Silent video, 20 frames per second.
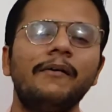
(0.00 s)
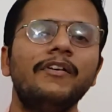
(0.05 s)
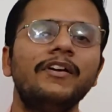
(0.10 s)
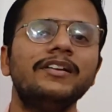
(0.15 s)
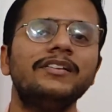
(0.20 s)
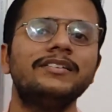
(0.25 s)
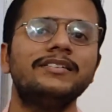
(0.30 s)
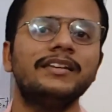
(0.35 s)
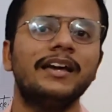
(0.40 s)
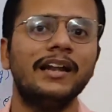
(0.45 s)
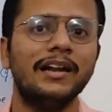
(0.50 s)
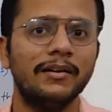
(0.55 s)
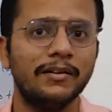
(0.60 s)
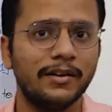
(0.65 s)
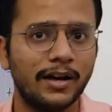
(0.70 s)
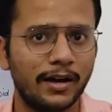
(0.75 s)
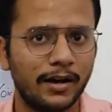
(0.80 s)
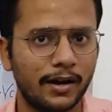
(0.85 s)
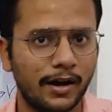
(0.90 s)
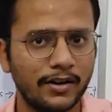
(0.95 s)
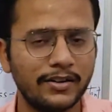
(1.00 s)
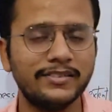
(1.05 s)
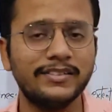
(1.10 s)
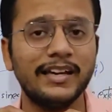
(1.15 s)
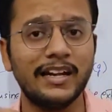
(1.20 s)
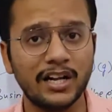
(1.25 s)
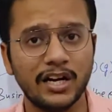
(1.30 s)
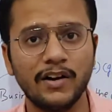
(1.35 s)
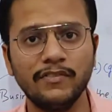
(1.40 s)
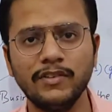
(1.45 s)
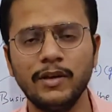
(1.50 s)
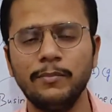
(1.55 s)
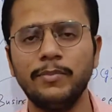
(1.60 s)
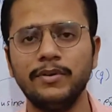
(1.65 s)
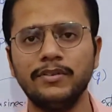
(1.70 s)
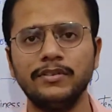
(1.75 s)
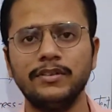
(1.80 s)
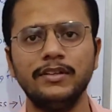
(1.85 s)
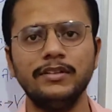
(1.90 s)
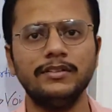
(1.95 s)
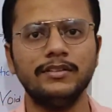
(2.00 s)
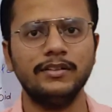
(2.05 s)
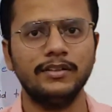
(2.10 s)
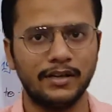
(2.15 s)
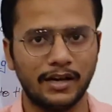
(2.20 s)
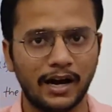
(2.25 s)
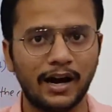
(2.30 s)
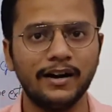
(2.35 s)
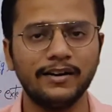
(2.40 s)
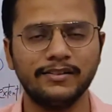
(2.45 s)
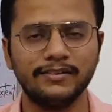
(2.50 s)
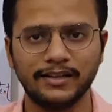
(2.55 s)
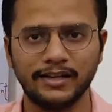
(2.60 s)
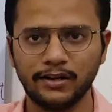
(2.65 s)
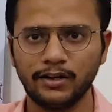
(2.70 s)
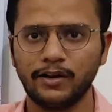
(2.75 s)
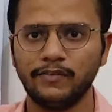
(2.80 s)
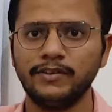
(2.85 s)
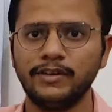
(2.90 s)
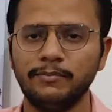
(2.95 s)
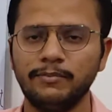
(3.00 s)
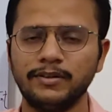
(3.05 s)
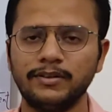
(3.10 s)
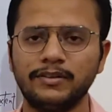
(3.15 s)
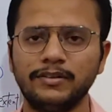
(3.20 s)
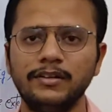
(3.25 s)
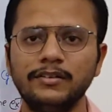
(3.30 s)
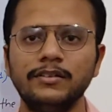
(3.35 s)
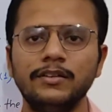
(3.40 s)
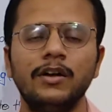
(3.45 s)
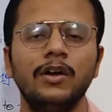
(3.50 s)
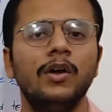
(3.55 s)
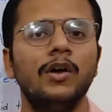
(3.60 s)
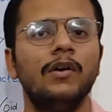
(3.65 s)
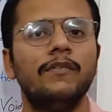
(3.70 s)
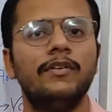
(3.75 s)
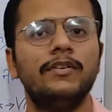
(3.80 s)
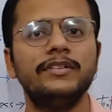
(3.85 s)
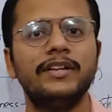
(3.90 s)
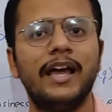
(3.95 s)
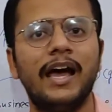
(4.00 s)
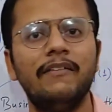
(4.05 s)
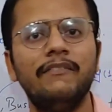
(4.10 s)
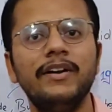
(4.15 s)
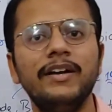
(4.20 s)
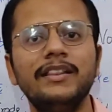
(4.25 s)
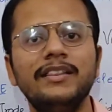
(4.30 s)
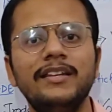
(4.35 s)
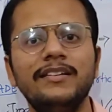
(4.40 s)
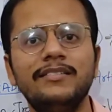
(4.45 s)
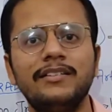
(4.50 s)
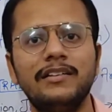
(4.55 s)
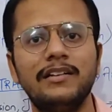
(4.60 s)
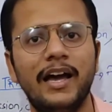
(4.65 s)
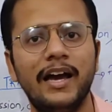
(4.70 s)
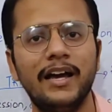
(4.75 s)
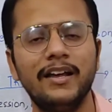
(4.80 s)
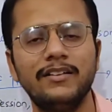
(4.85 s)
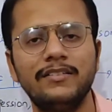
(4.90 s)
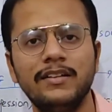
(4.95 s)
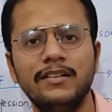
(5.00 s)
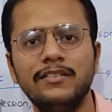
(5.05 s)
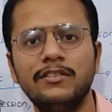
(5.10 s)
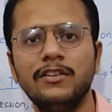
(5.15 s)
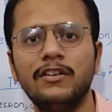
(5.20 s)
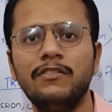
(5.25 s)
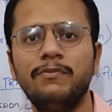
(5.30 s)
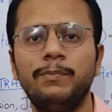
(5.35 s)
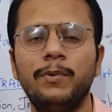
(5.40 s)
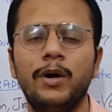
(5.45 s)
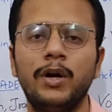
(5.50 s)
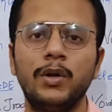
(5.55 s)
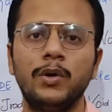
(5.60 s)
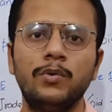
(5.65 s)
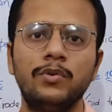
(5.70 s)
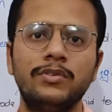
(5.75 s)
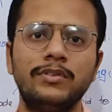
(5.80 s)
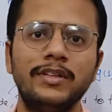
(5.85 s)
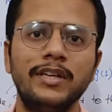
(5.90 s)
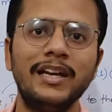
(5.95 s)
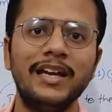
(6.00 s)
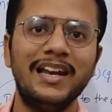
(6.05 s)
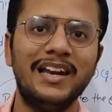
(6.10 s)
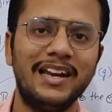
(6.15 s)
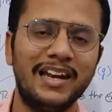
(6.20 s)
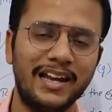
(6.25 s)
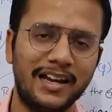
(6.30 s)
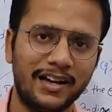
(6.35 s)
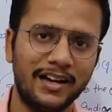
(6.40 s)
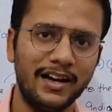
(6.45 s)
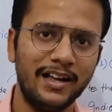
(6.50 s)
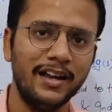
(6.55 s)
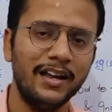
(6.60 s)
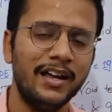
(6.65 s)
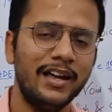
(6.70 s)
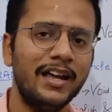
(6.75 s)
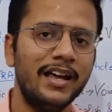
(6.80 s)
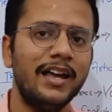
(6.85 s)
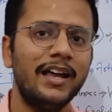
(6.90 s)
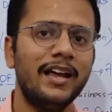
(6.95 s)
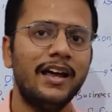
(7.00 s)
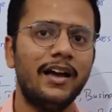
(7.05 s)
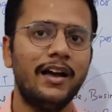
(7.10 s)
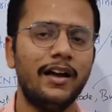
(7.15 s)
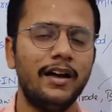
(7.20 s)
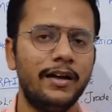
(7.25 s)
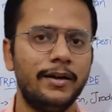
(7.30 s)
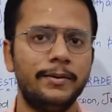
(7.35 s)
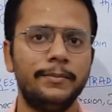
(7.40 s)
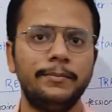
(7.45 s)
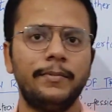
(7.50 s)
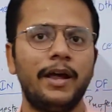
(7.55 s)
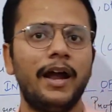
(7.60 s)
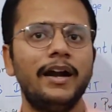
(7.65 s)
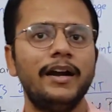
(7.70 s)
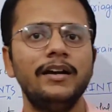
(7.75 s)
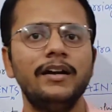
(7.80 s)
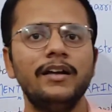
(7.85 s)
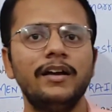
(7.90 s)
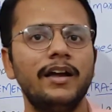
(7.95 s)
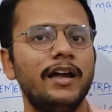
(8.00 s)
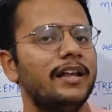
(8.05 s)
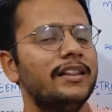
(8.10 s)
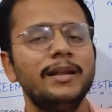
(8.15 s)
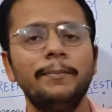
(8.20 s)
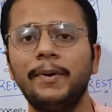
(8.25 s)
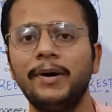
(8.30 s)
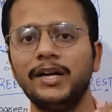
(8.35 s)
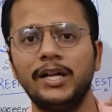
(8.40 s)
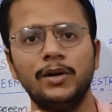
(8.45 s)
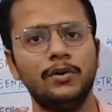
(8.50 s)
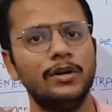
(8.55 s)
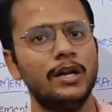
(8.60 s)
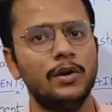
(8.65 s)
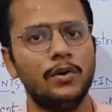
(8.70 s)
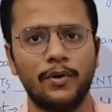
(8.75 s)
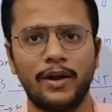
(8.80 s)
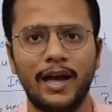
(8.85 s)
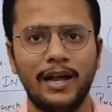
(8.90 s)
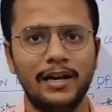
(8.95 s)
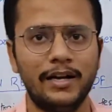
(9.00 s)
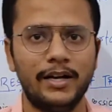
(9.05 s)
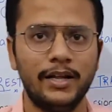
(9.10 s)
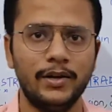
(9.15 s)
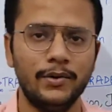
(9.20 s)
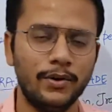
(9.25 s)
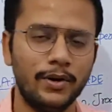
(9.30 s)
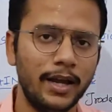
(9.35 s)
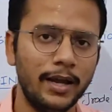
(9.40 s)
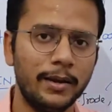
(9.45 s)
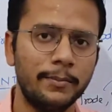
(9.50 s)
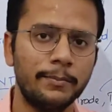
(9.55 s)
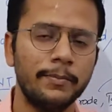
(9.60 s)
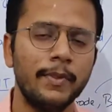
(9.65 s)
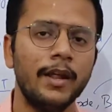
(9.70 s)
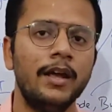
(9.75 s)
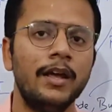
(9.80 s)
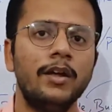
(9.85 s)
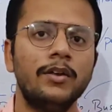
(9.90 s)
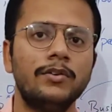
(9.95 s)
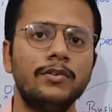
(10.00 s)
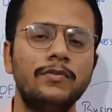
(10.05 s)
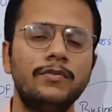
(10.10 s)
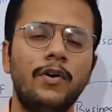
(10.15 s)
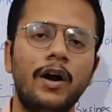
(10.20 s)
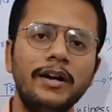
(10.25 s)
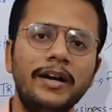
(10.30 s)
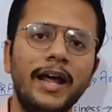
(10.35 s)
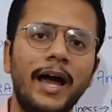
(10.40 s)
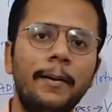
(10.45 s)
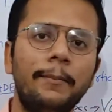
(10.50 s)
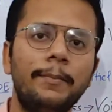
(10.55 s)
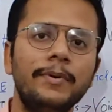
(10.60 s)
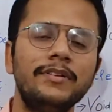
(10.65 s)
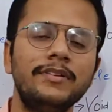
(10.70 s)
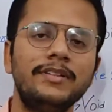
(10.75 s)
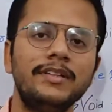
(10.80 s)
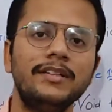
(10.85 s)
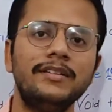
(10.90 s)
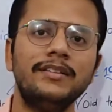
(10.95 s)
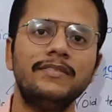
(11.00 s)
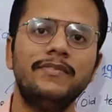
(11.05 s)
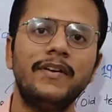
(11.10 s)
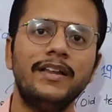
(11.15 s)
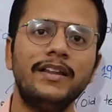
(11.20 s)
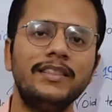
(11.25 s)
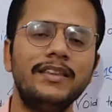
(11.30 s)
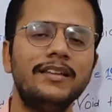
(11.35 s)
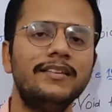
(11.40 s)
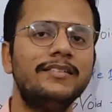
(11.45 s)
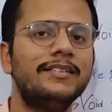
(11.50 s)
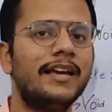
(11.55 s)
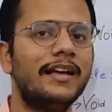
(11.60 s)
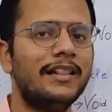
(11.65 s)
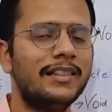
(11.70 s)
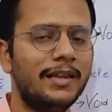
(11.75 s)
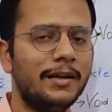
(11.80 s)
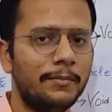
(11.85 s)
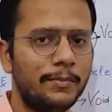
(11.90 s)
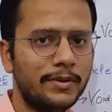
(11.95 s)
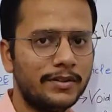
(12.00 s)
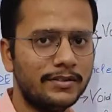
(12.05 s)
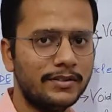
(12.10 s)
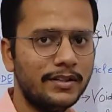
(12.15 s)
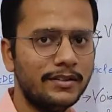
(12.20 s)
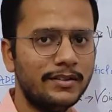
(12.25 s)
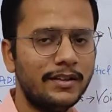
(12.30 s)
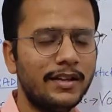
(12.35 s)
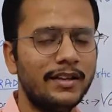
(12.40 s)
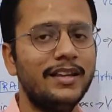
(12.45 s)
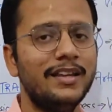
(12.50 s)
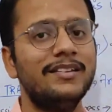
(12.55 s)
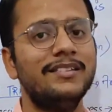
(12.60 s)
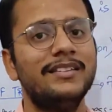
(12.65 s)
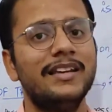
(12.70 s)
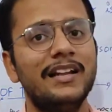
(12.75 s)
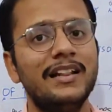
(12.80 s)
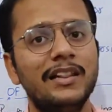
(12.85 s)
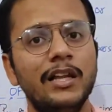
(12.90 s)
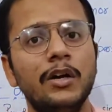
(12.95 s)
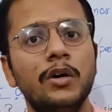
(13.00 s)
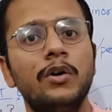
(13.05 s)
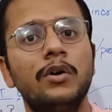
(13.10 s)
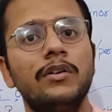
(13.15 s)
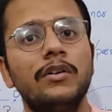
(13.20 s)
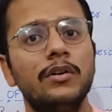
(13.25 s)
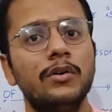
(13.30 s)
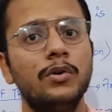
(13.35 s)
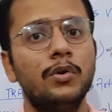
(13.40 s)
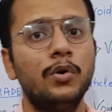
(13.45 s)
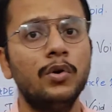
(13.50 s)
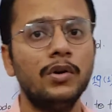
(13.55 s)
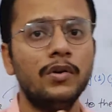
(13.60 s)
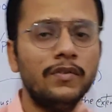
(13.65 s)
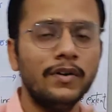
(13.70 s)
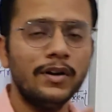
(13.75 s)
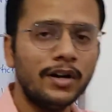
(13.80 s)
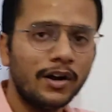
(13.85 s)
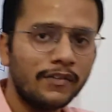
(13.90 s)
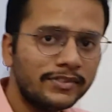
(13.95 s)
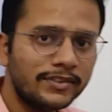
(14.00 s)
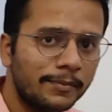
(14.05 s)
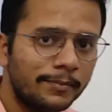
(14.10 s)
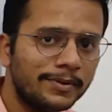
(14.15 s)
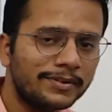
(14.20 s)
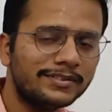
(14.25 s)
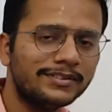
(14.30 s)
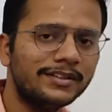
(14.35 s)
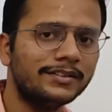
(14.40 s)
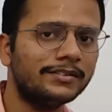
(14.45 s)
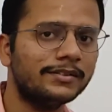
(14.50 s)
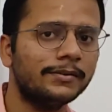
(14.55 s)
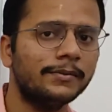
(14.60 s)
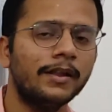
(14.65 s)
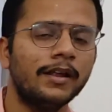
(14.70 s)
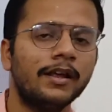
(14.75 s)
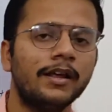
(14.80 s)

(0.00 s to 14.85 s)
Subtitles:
seller of the business was having this license of producing liquor and in the particular locality. Okay, so what happens is when they sell the business, they sell the goodwill of the business,